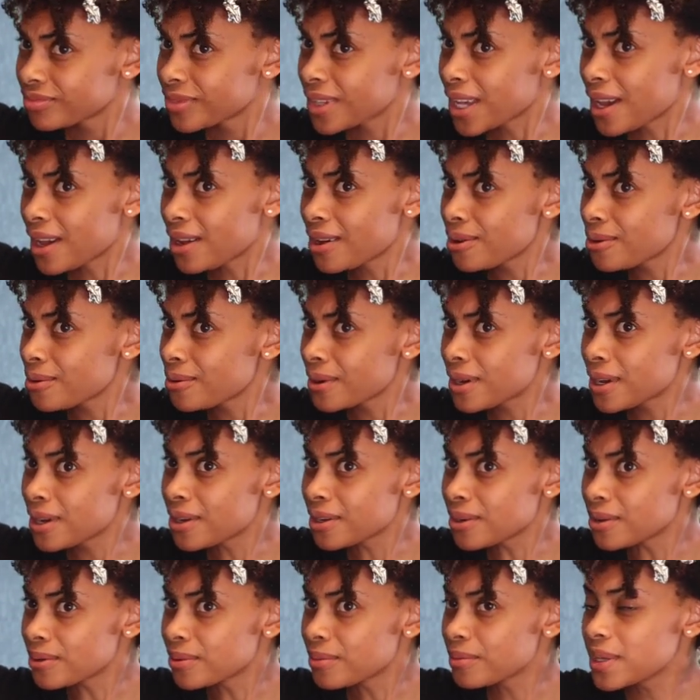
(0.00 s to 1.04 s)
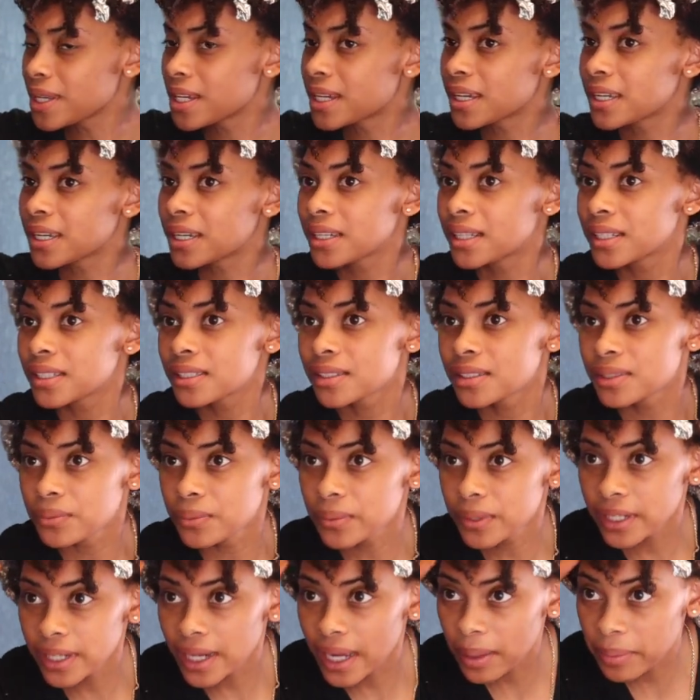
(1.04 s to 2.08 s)
I don't know, because
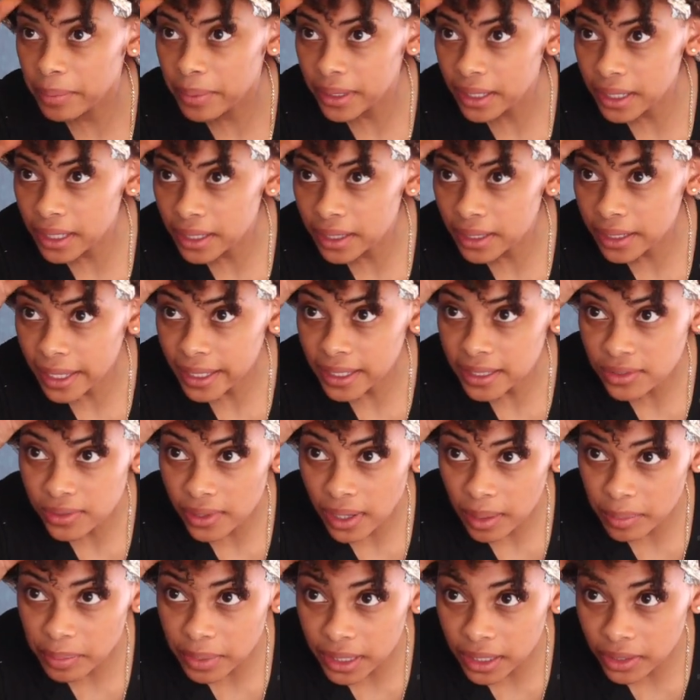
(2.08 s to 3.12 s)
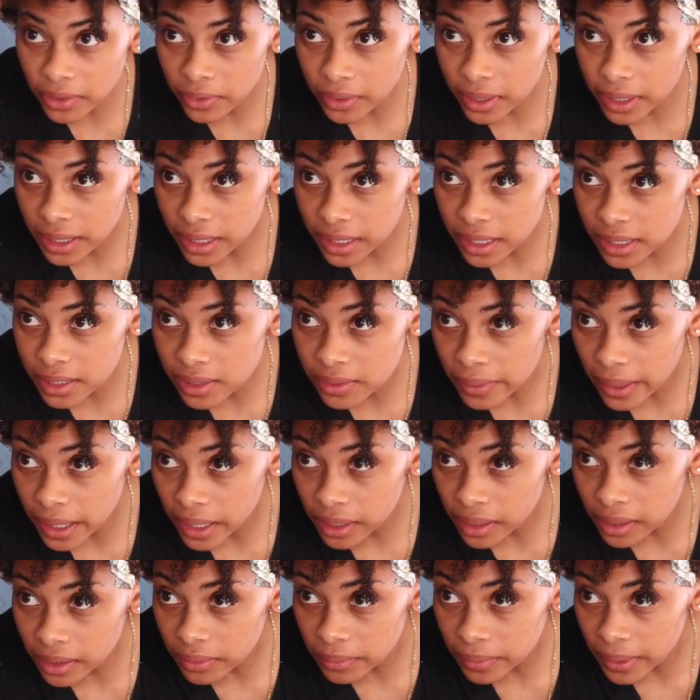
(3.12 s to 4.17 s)
where I put it, like, so I put it on the ends
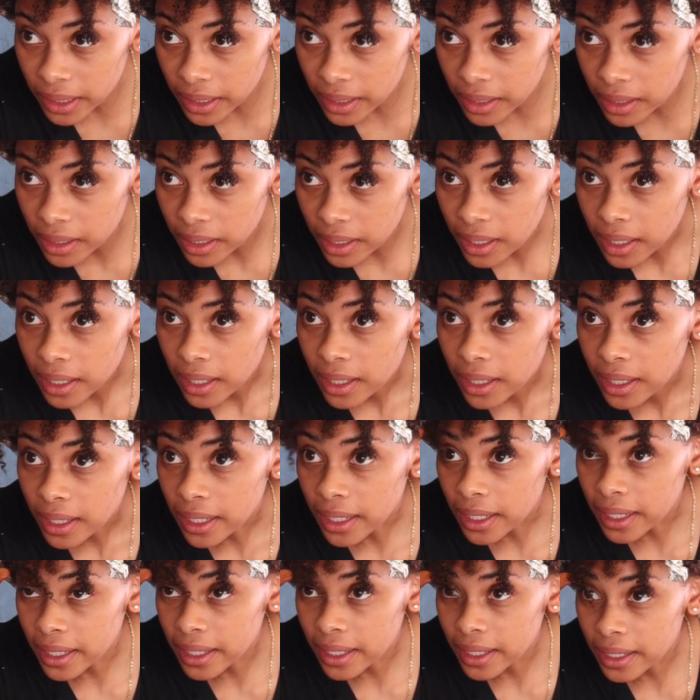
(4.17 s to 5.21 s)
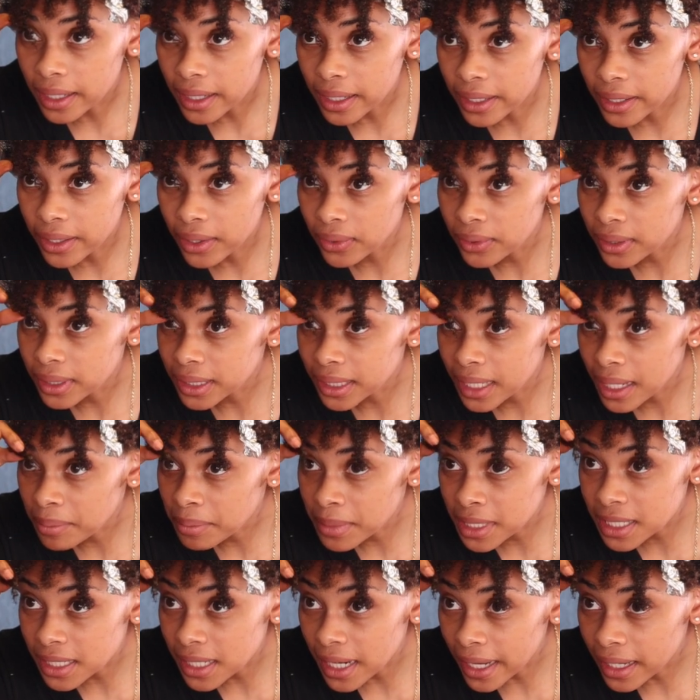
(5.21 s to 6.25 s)
right here, right? And it don't look that
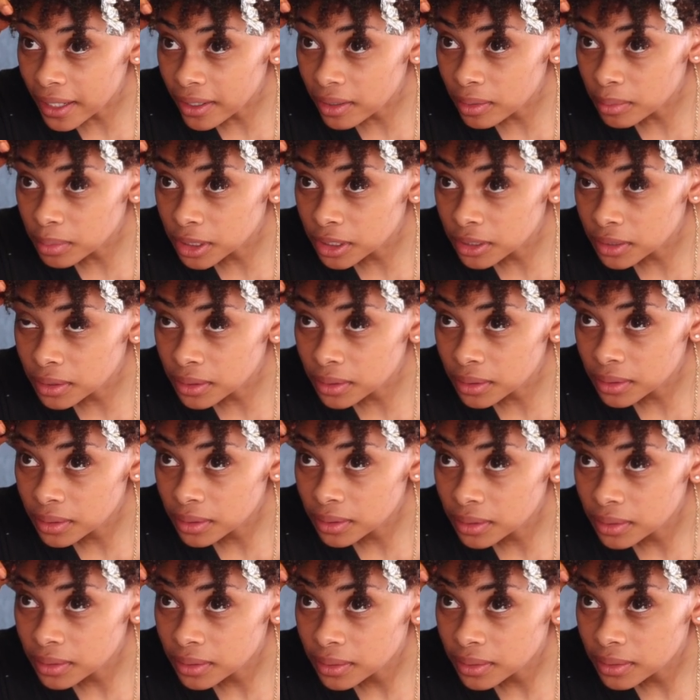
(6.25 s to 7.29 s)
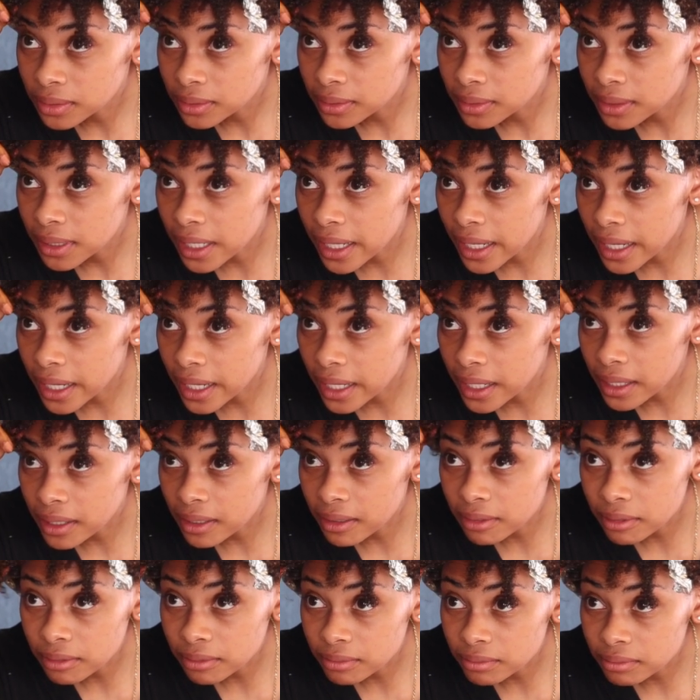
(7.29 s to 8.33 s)
much lighter, boo.
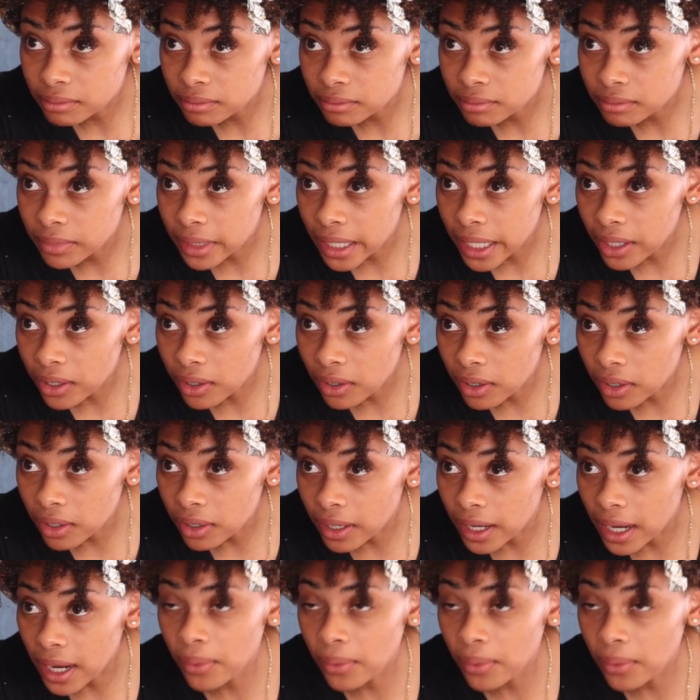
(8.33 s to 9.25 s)
Like, at all.